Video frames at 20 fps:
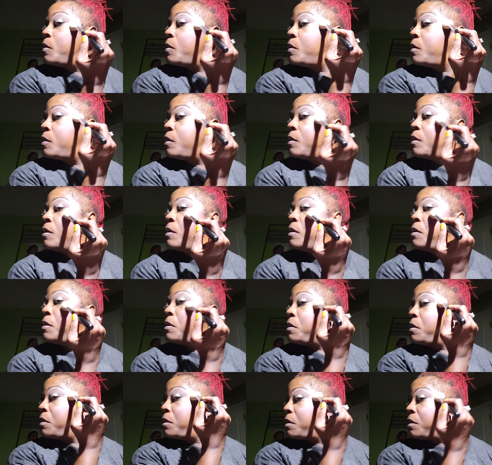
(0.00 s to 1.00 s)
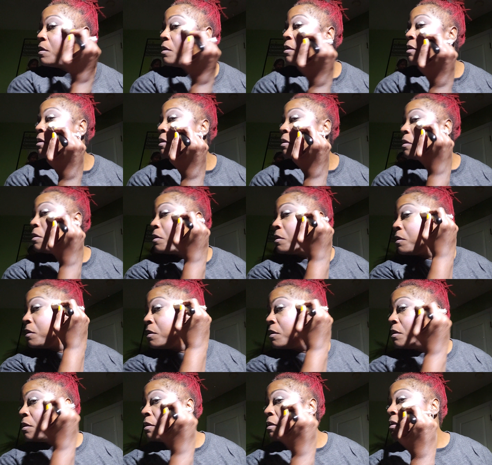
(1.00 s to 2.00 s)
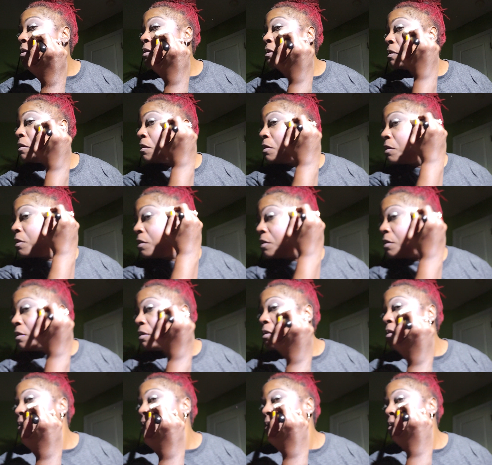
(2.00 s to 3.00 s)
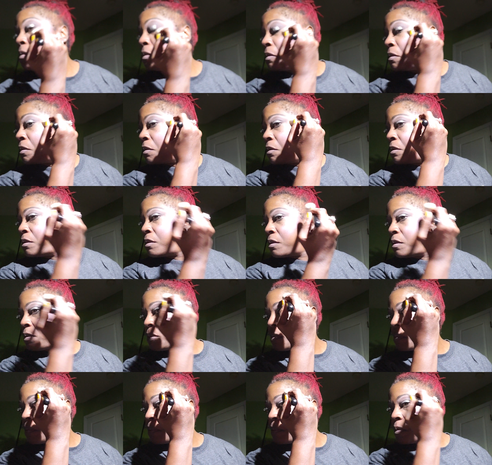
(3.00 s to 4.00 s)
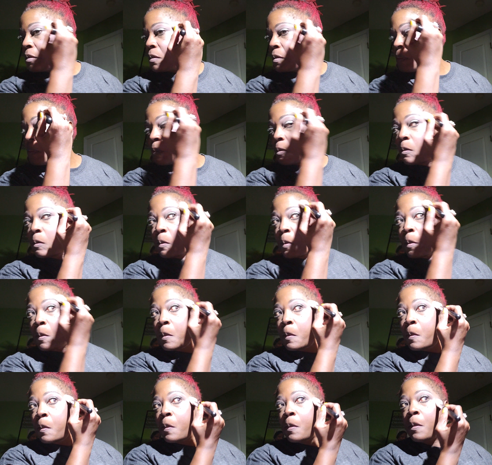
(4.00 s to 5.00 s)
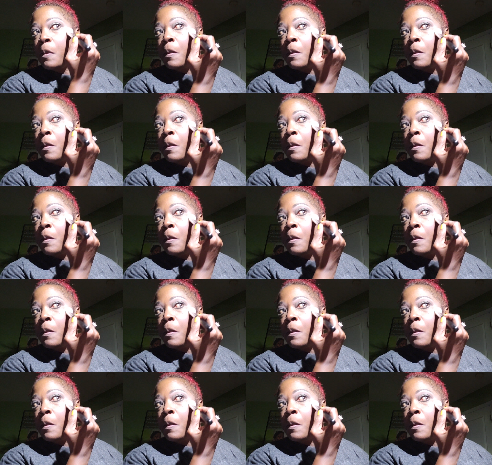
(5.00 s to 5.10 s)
No one is speaking in this clip.